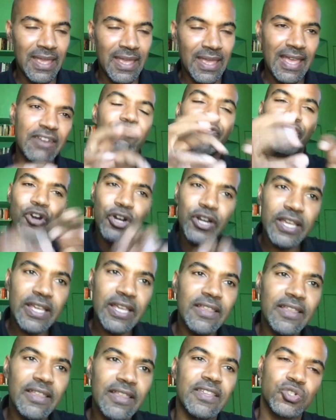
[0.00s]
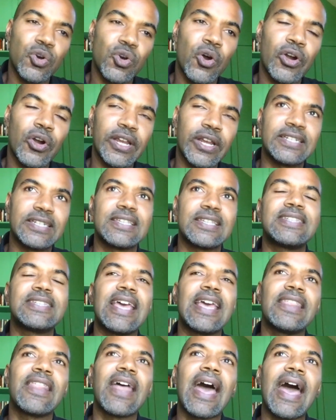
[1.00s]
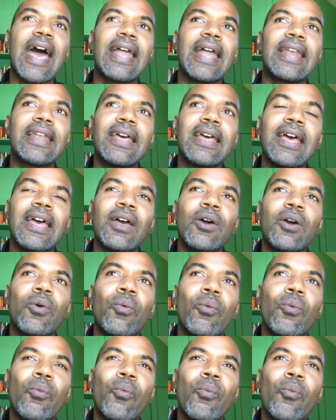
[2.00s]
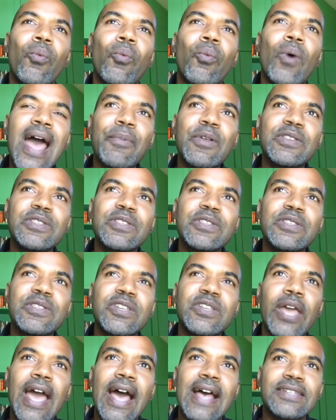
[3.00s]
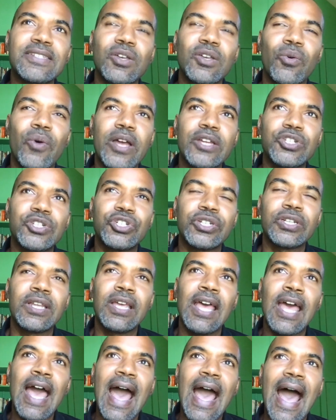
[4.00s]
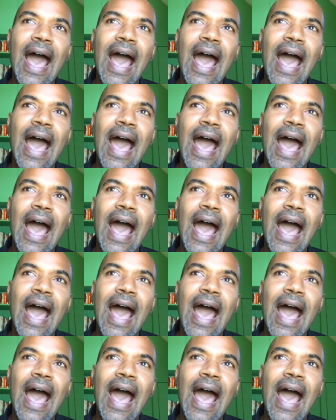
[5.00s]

inverting the story to say that what happens if we ask the question,